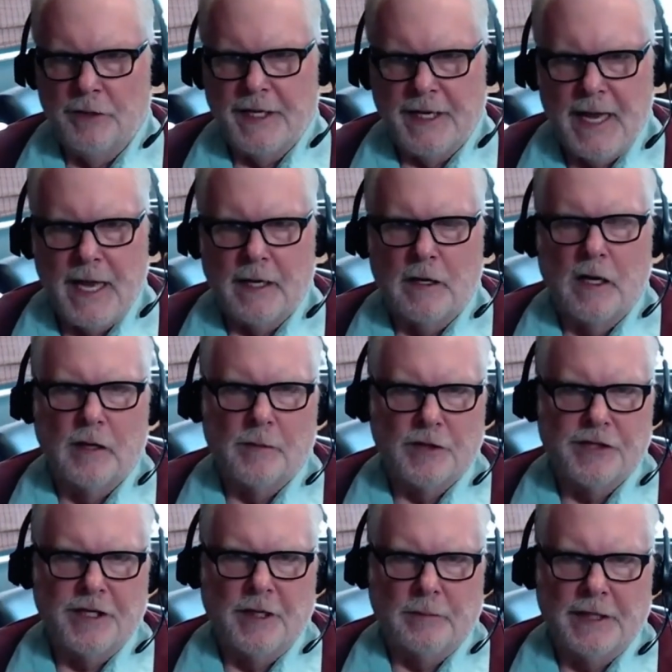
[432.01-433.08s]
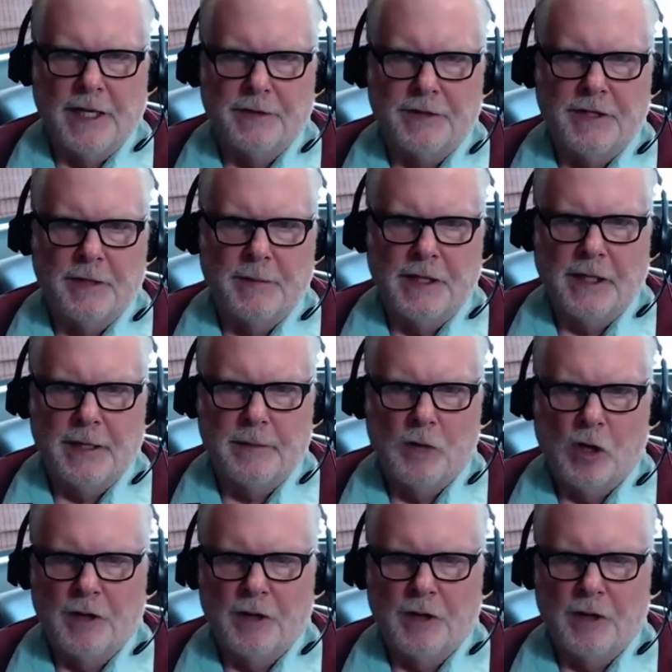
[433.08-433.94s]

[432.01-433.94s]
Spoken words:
They can't call them or send them letters in the mail anymore.